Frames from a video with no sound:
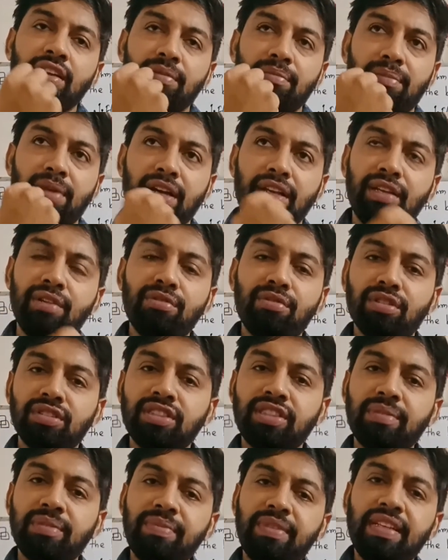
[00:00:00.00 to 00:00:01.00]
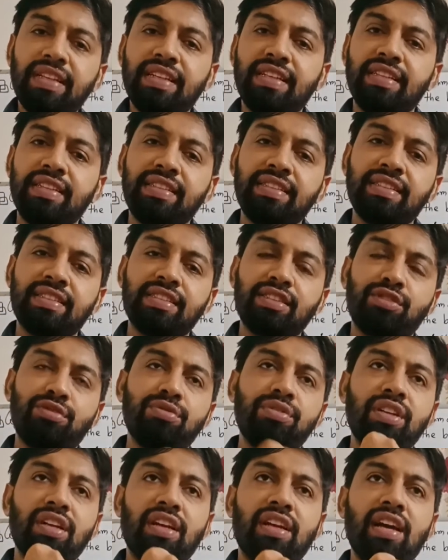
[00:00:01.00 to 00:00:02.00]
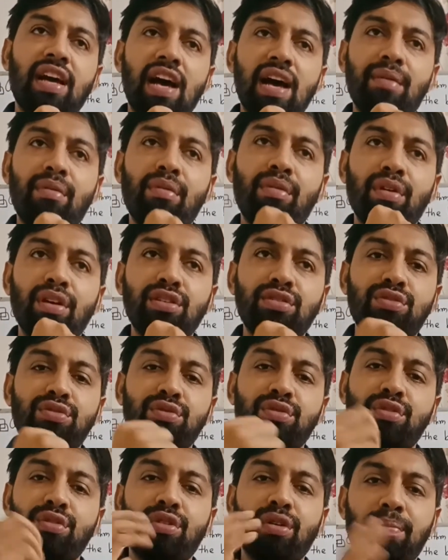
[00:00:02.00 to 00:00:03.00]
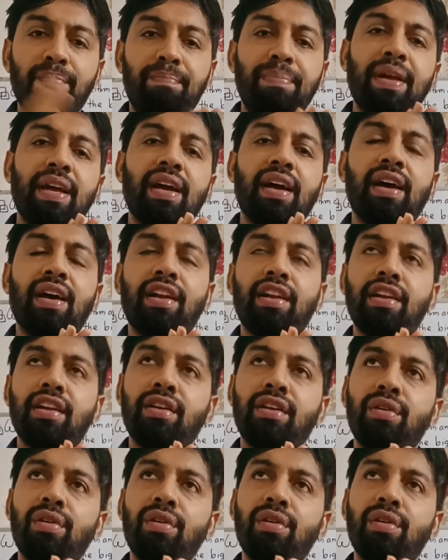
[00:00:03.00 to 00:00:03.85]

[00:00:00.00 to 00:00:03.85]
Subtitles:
My new concept is today I'm going to compare,